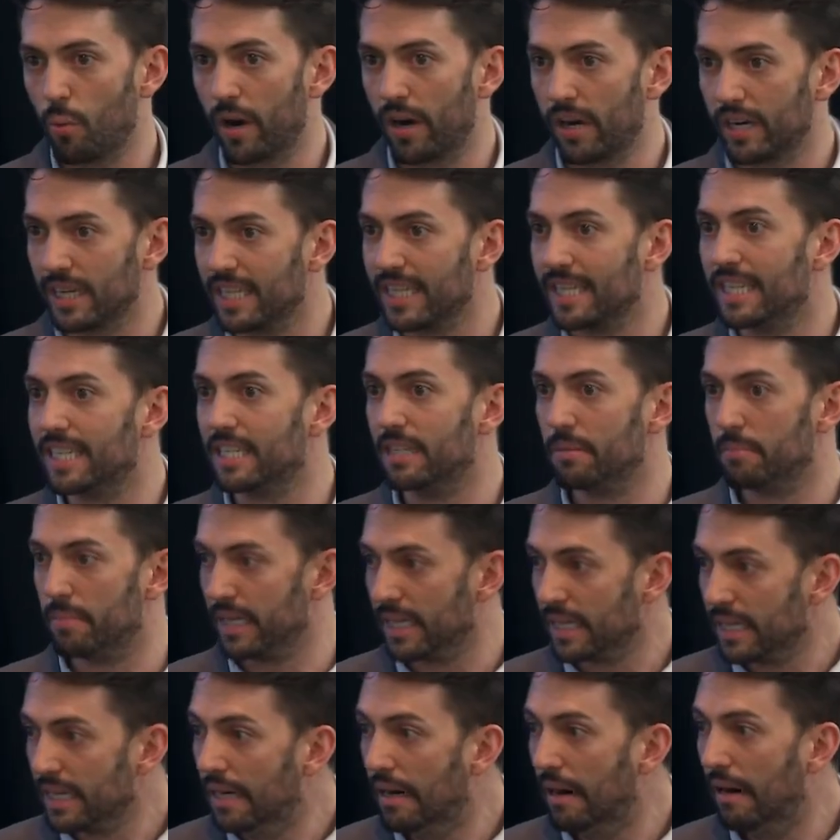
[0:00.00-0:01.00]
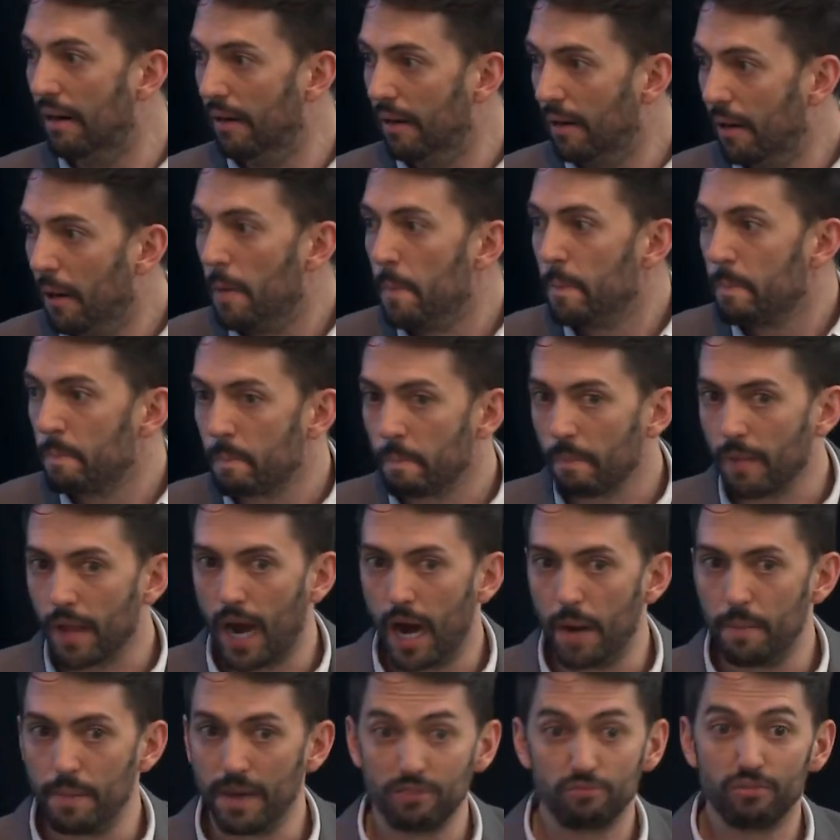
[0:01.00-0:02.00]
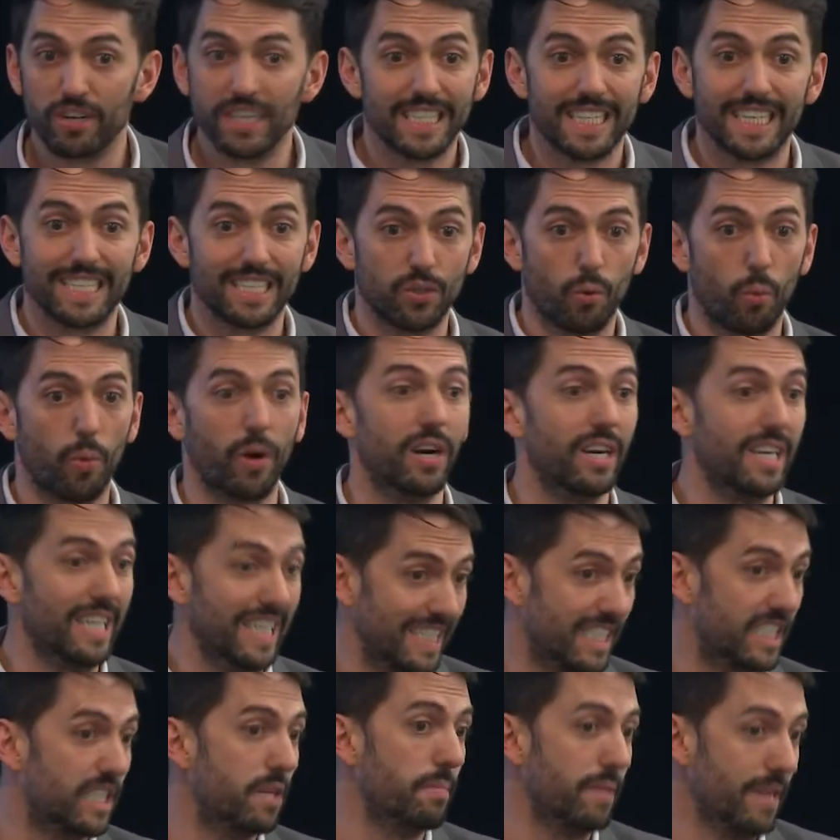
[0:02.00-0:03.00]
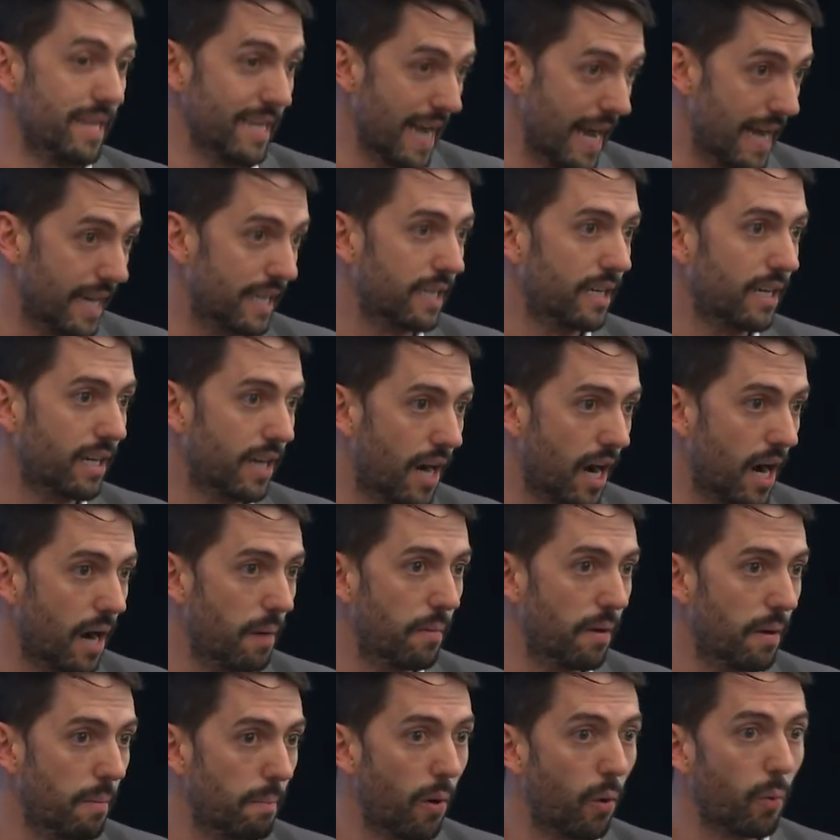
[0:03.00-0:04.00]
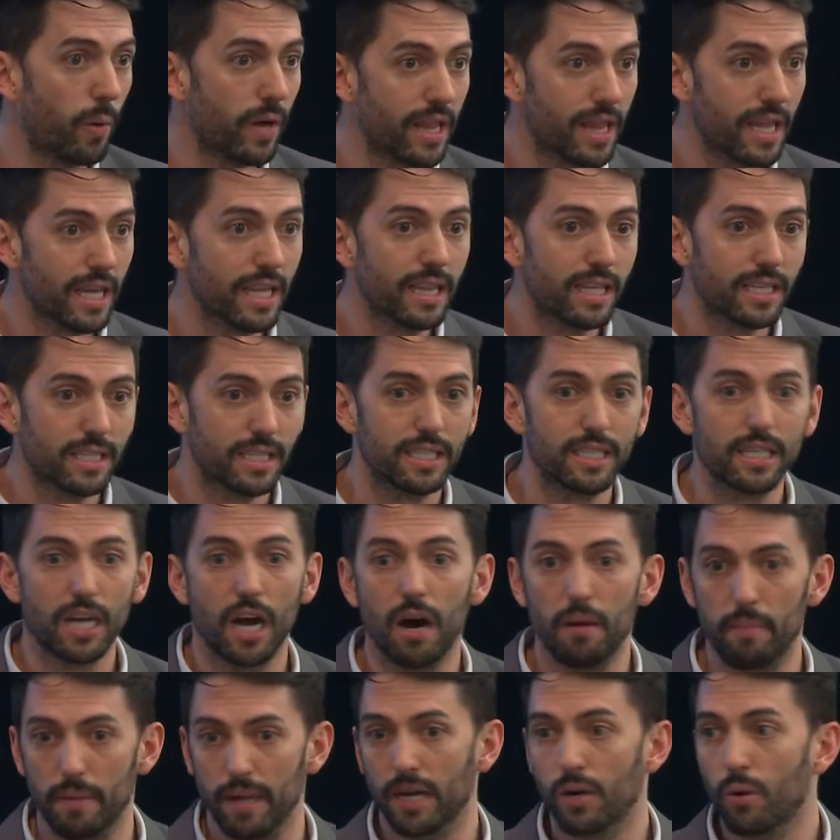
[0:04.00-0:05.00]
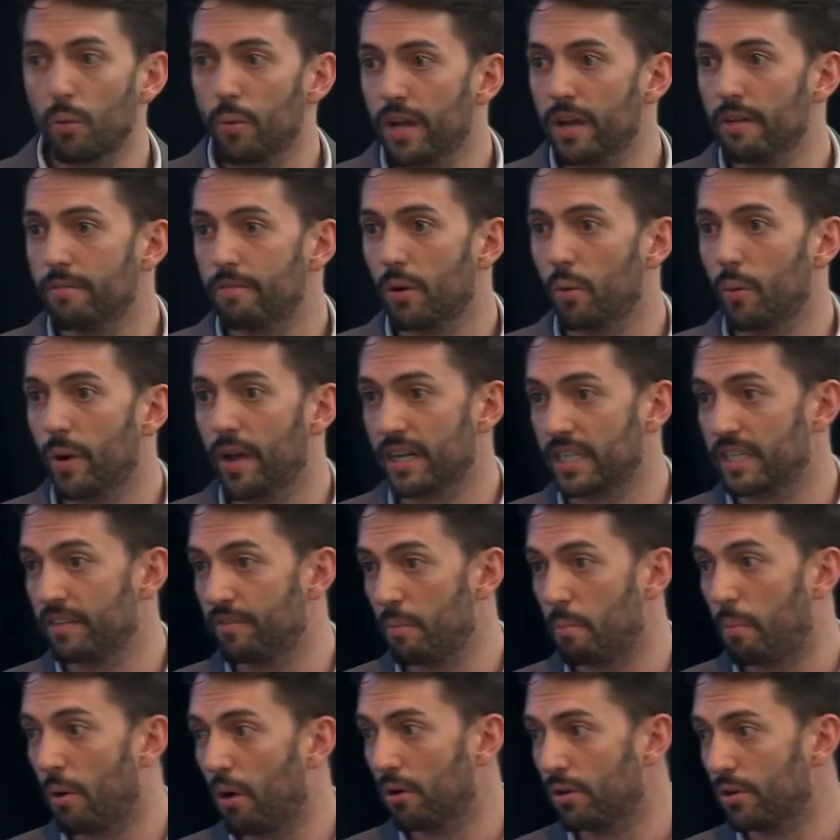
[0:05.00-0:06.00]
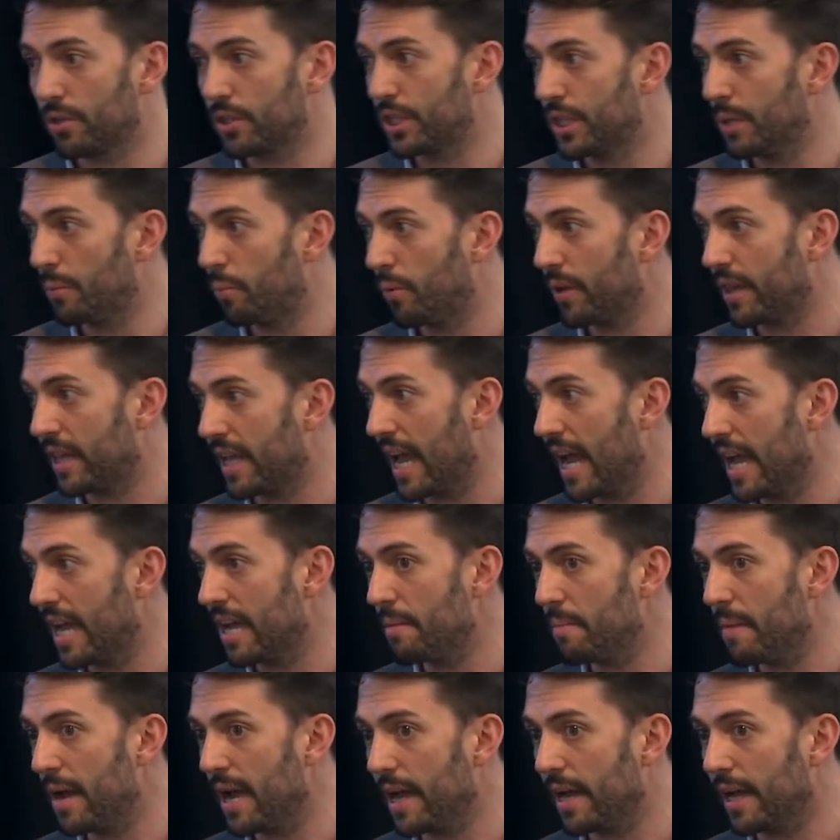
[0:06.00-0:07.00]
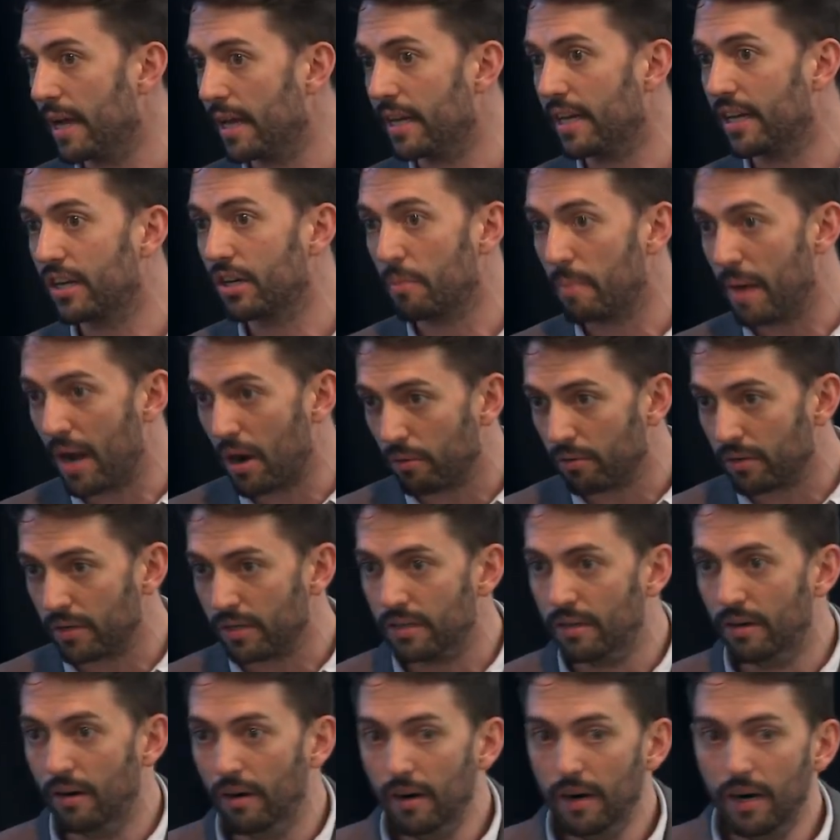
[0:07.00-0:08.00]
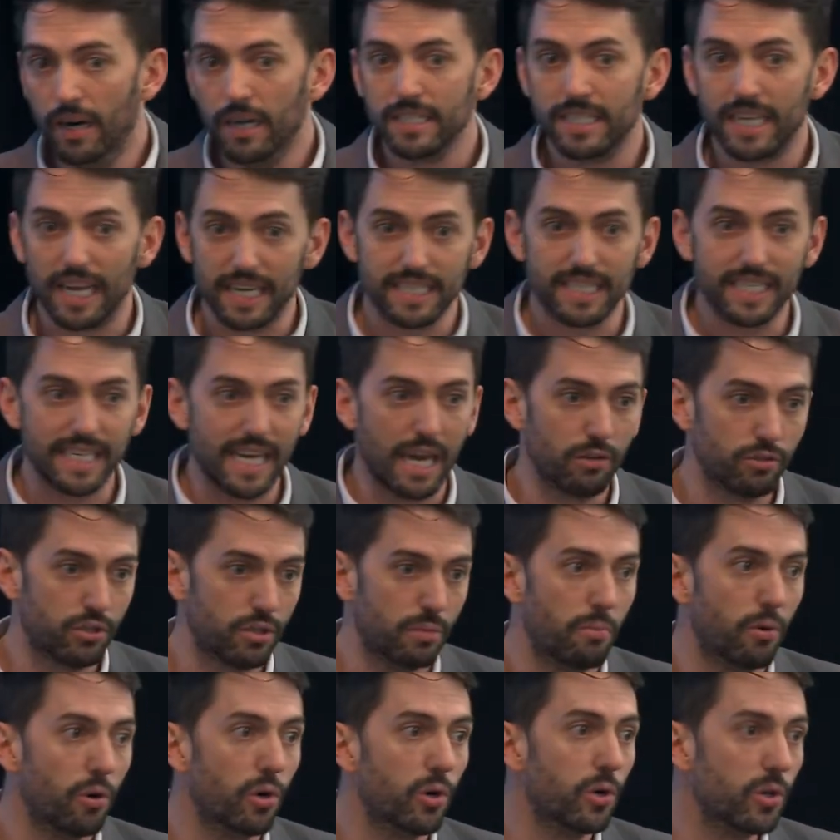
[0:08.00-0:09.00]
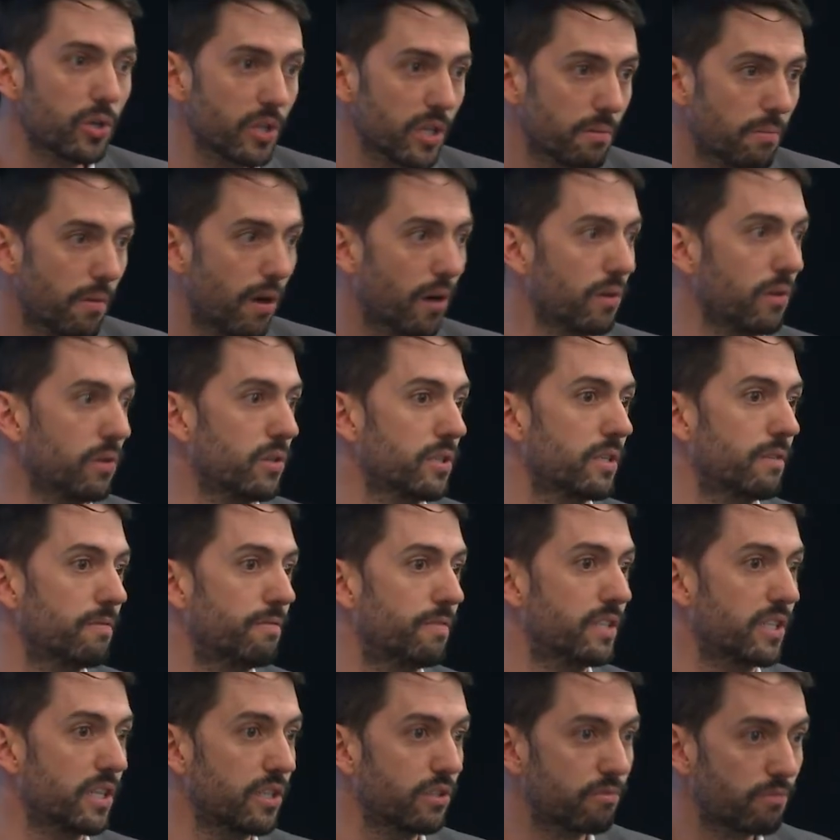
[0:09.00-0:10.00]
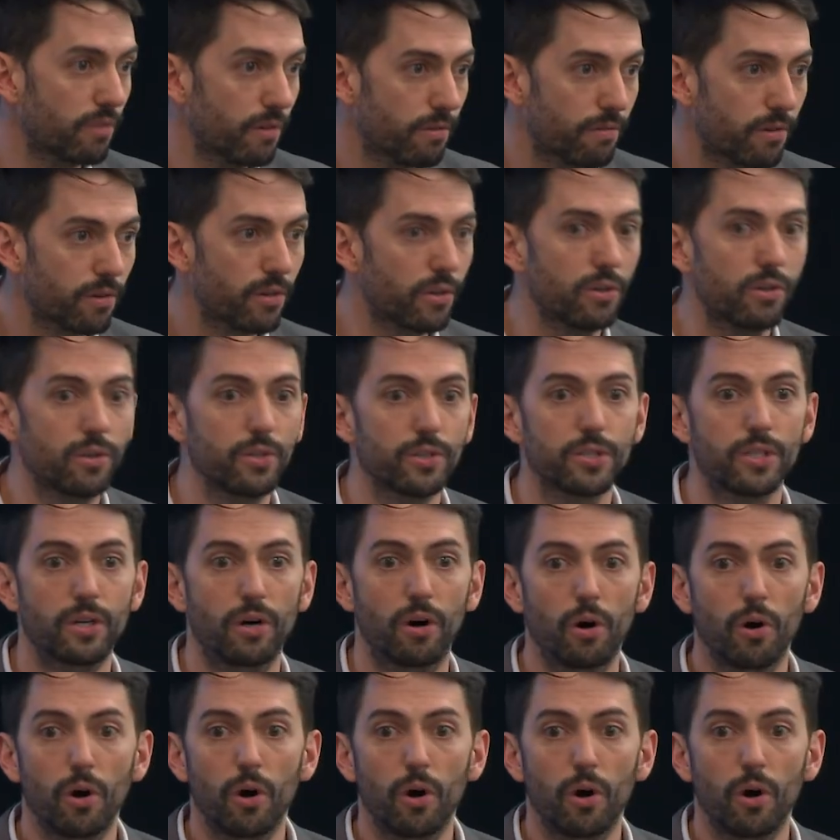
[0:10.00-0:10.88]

where it needed to be. Um, and risk isn't where it needs to be yet. Um, but we think this is coming. We, have, we actually have a partnership with the AMA and Intermountain testing out some early models of physician referrals.